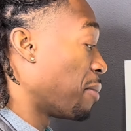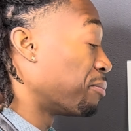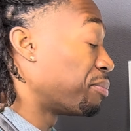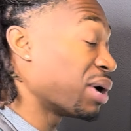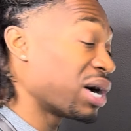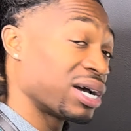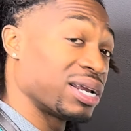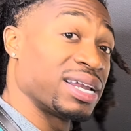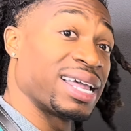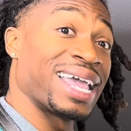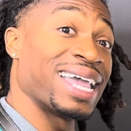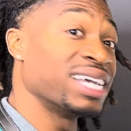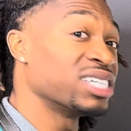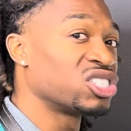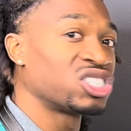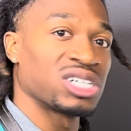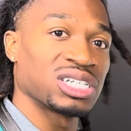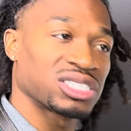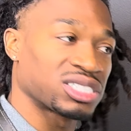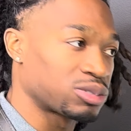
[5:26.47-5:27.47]
but
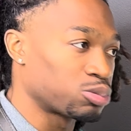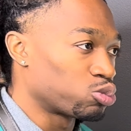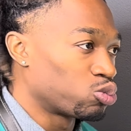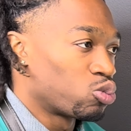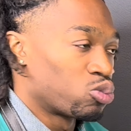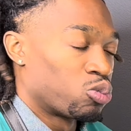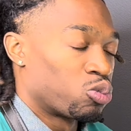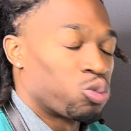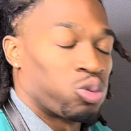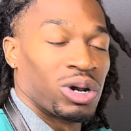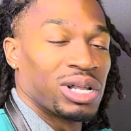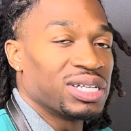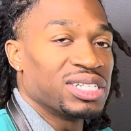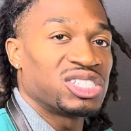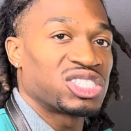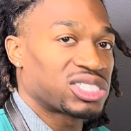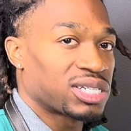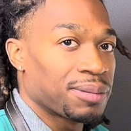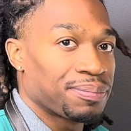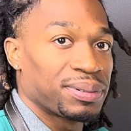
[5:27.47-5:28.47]
it's just really
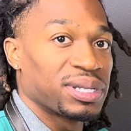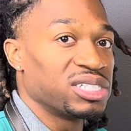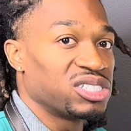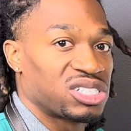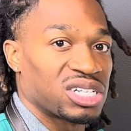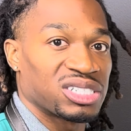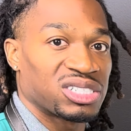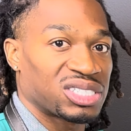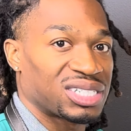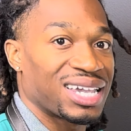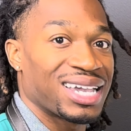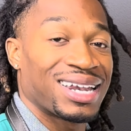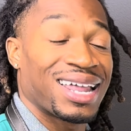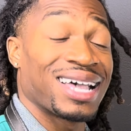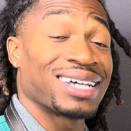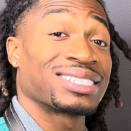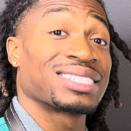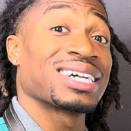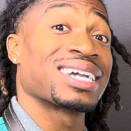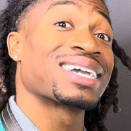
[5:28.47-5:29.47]
simply just said
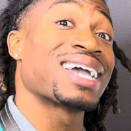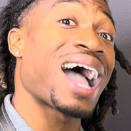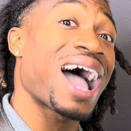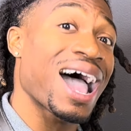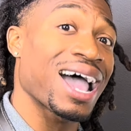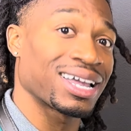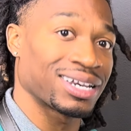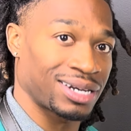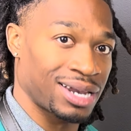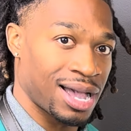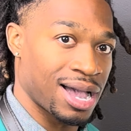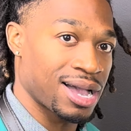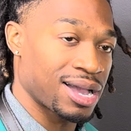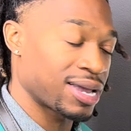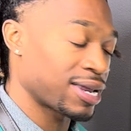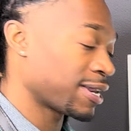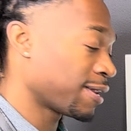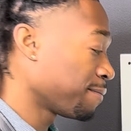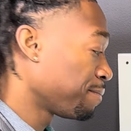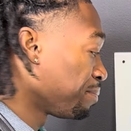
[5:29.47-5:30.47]
as a guideline.
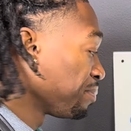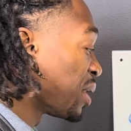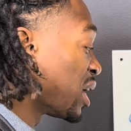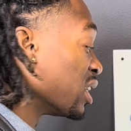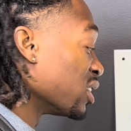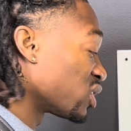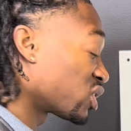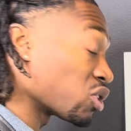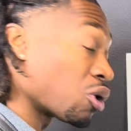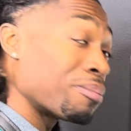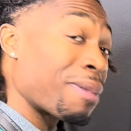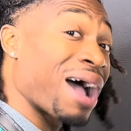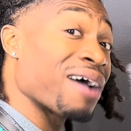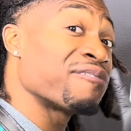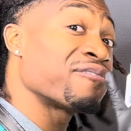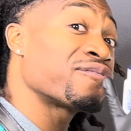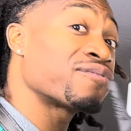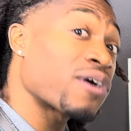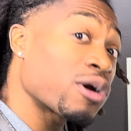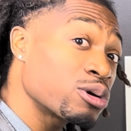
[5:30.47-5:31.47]
So my
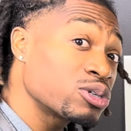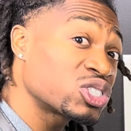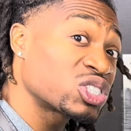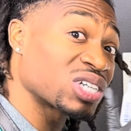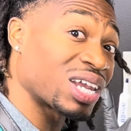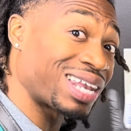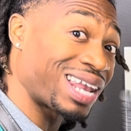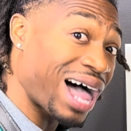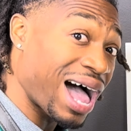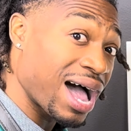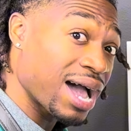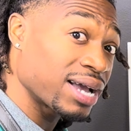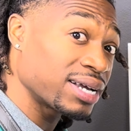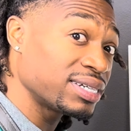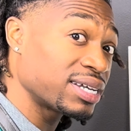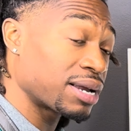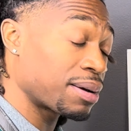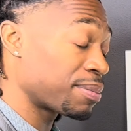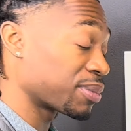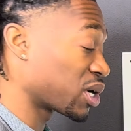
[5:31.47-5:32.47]
first line
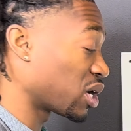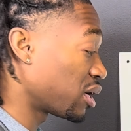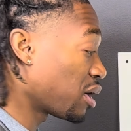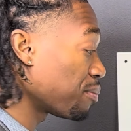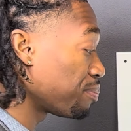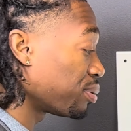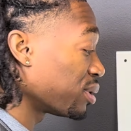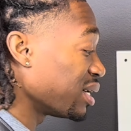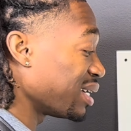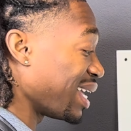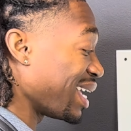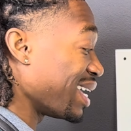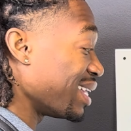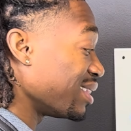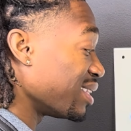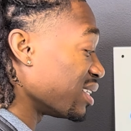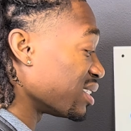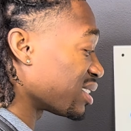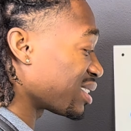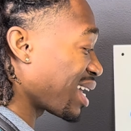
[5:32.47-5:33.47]
that I'm gonna put in
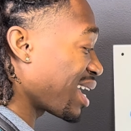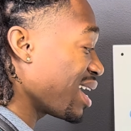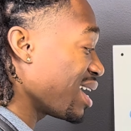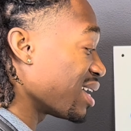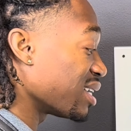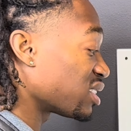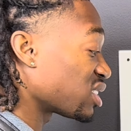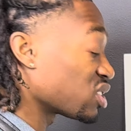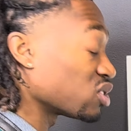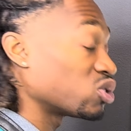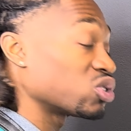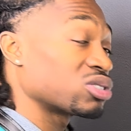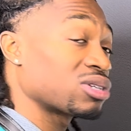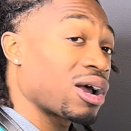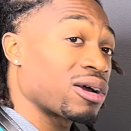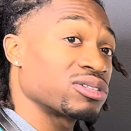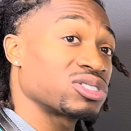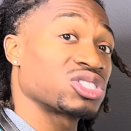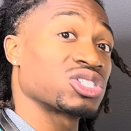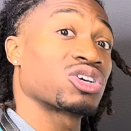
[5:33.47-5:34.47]
this head to
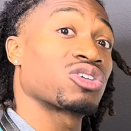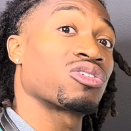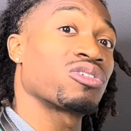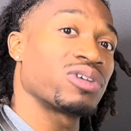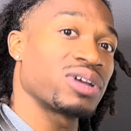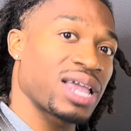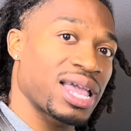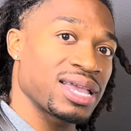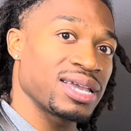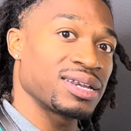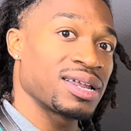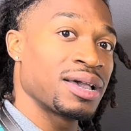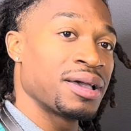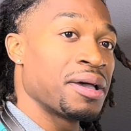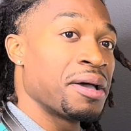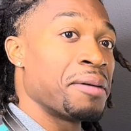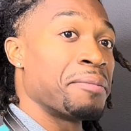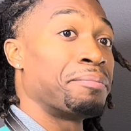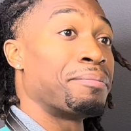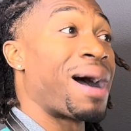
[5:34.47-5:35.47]
start to create
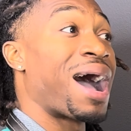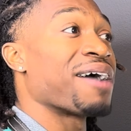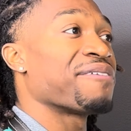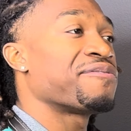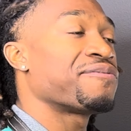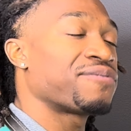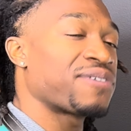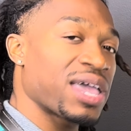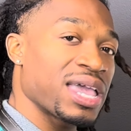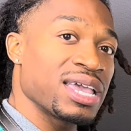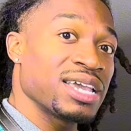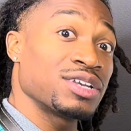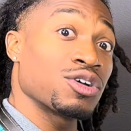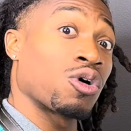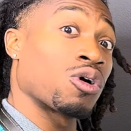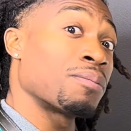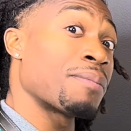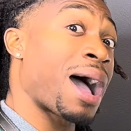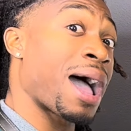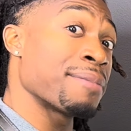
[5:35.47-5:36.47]
my fade
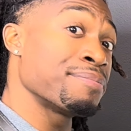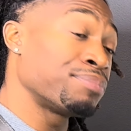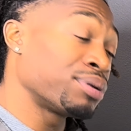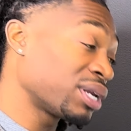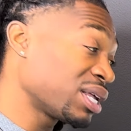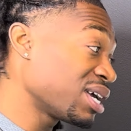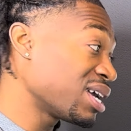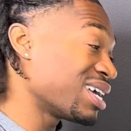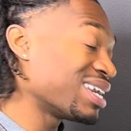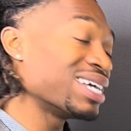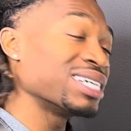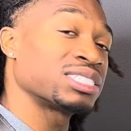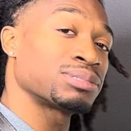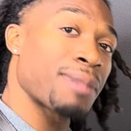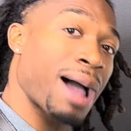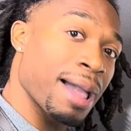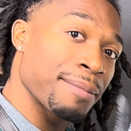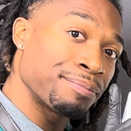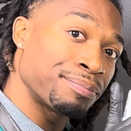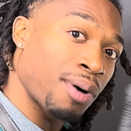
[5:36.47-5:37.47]
or my blend is
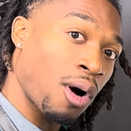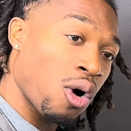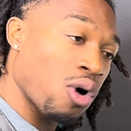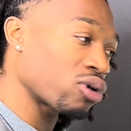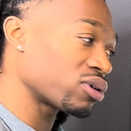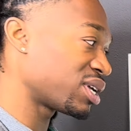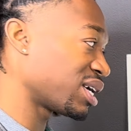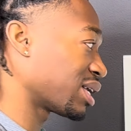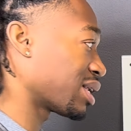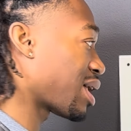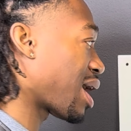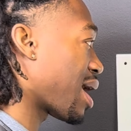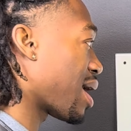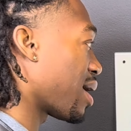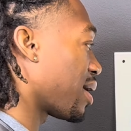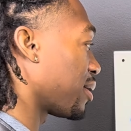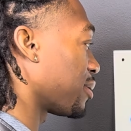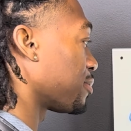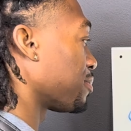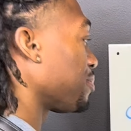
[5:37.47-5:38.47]
my balding line.